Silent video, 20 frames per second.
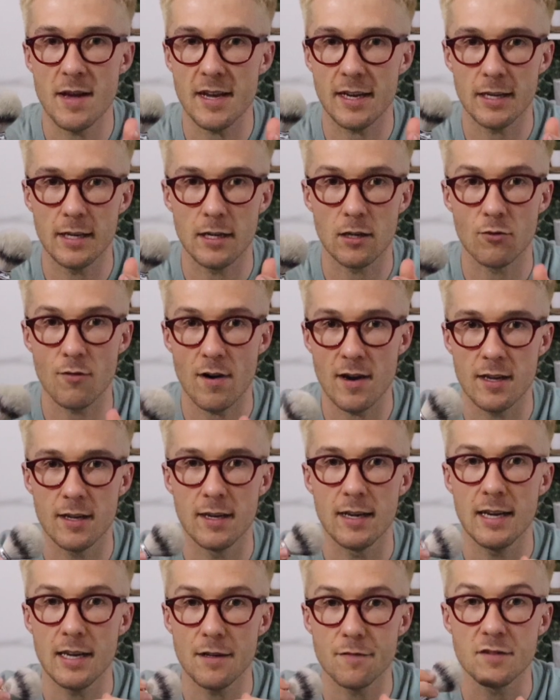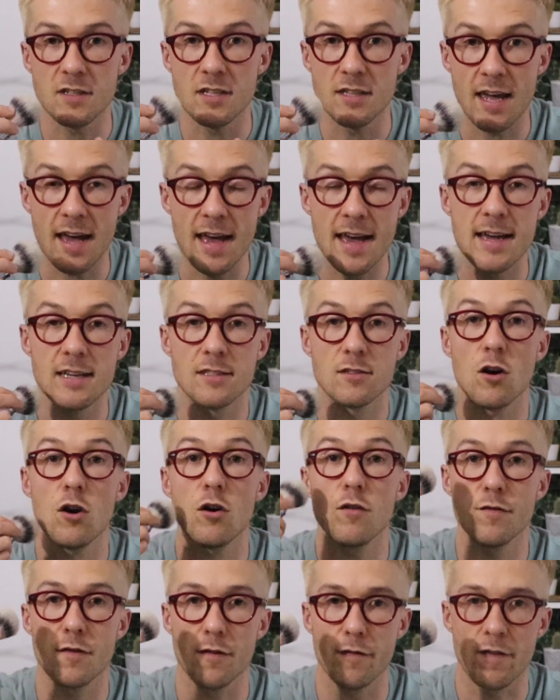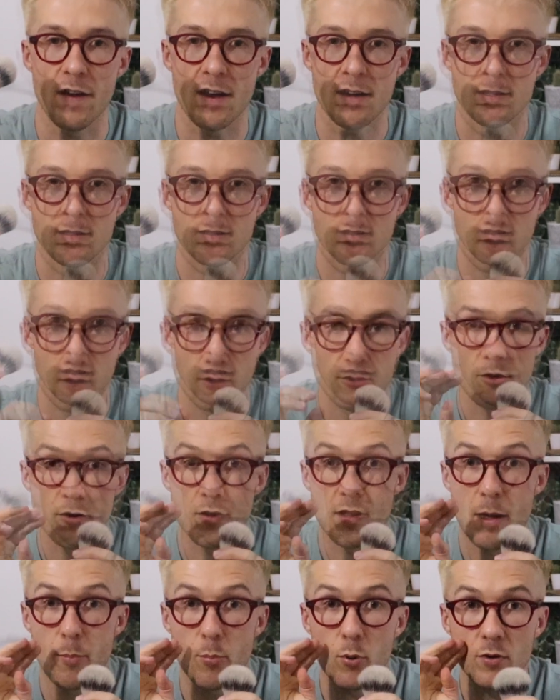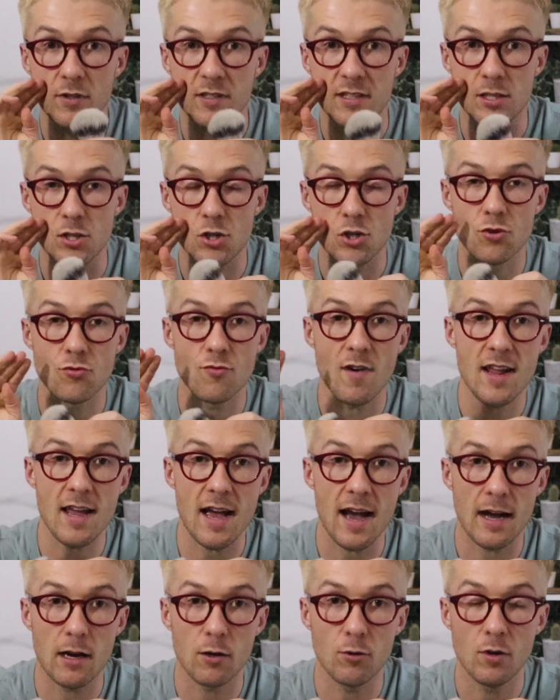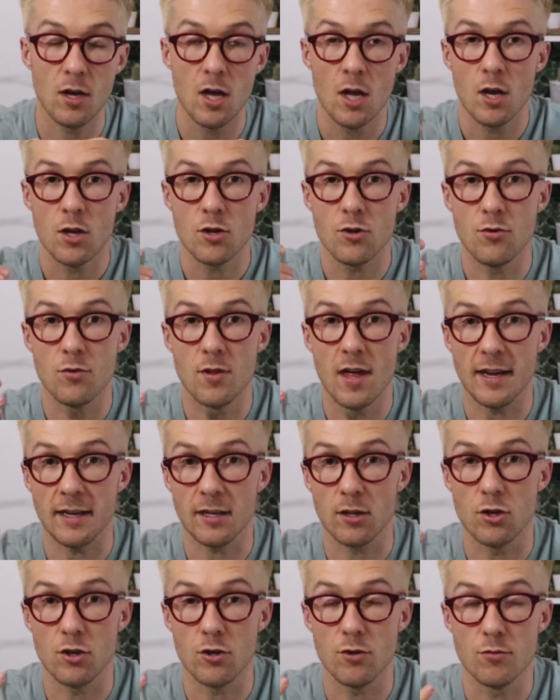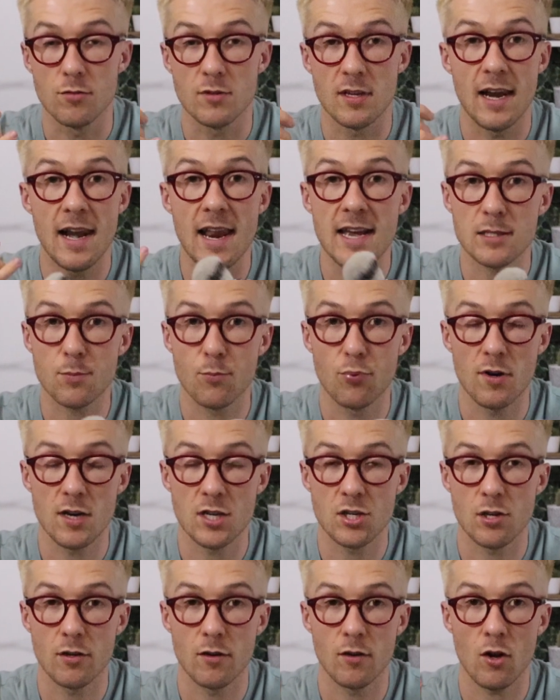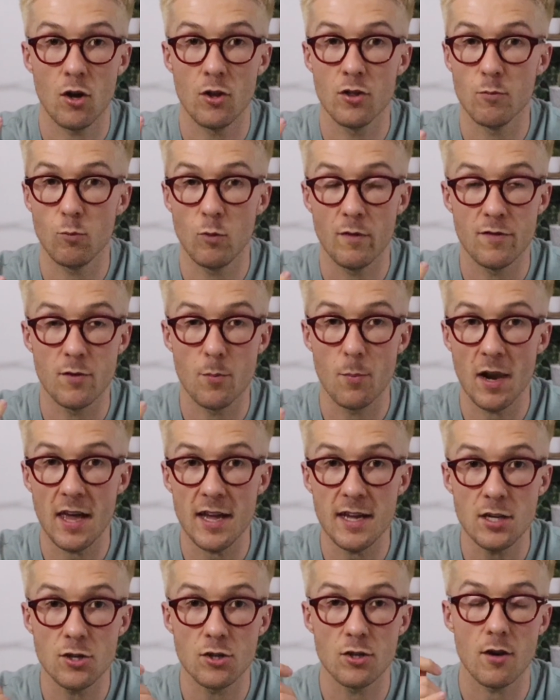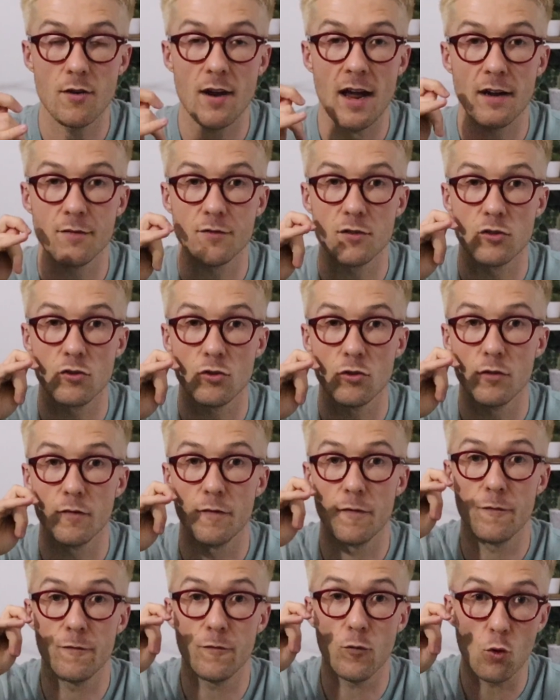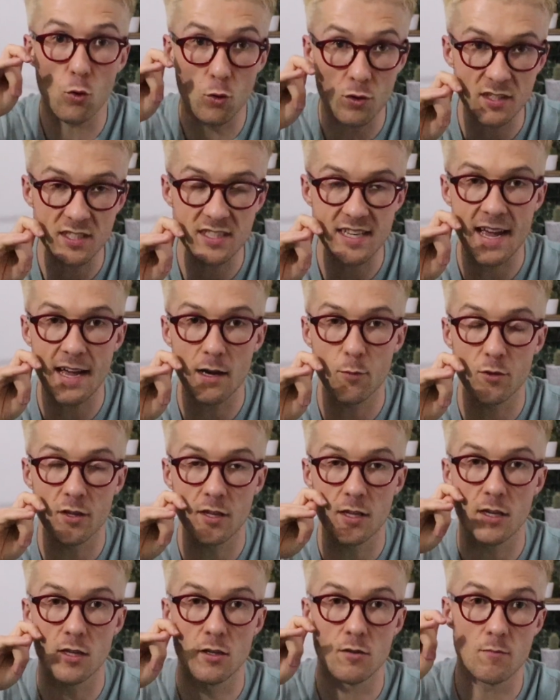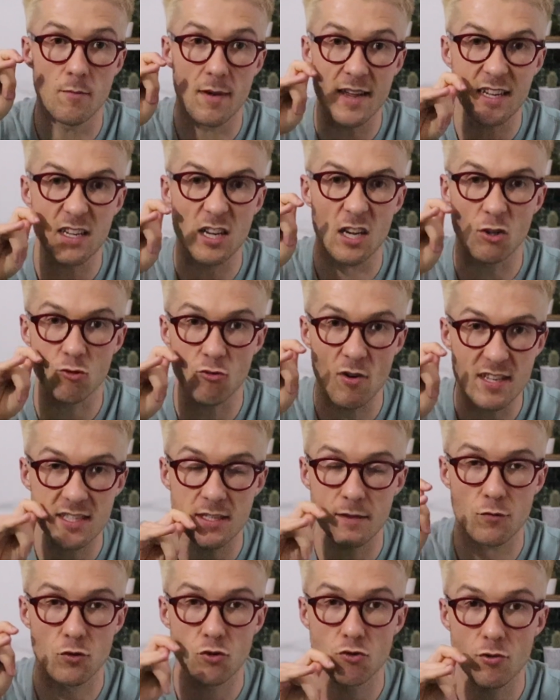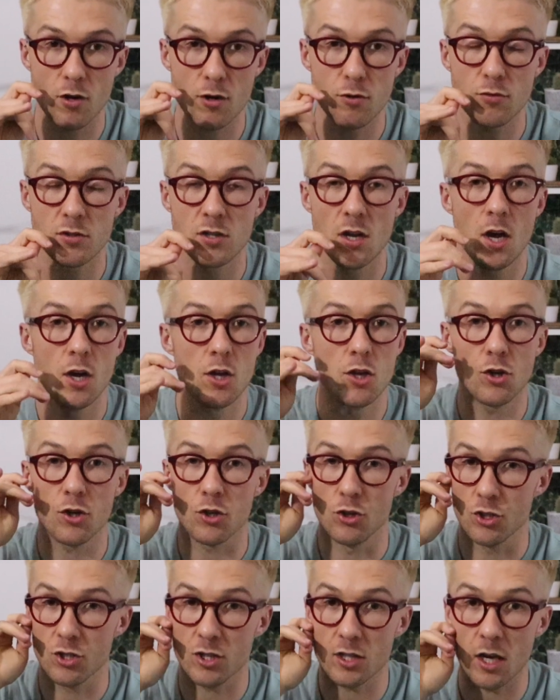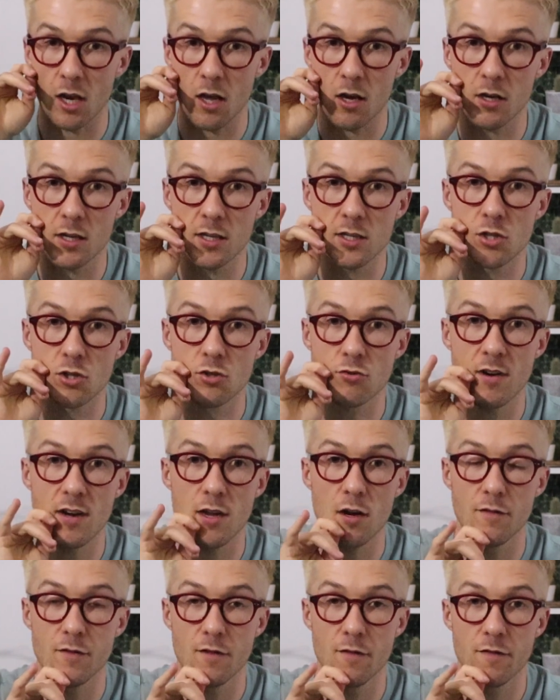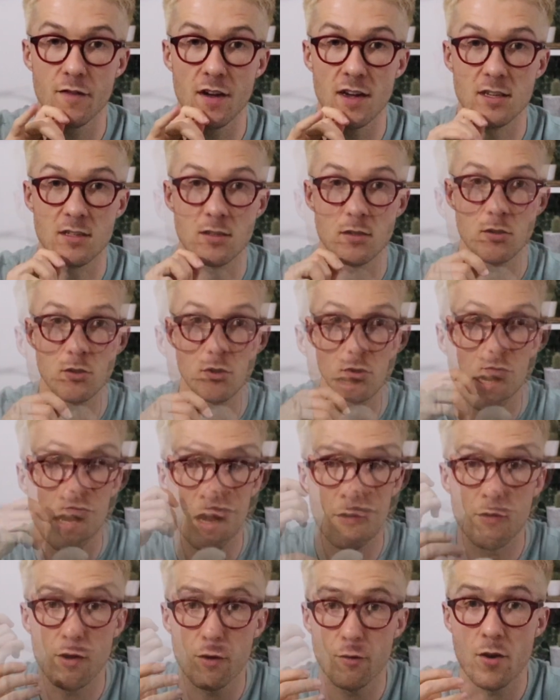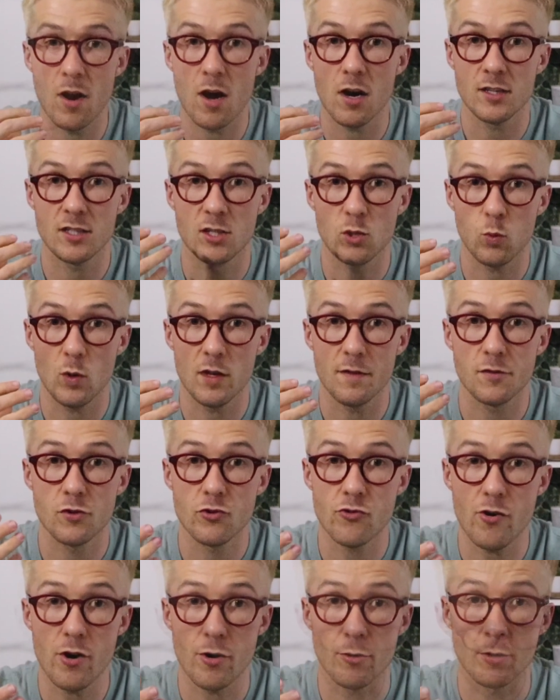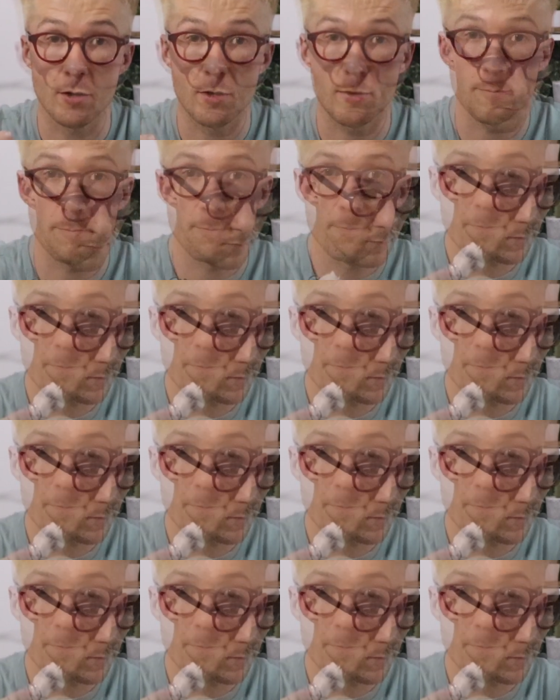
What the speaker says: making it great at lifting hairs off the face so that they're pointing straight out. You then can use less pressure on with the blade. You don't have to sort of force down with it and make aggressive strokes. You can just glide straight off the face and do a real nice swift stroke.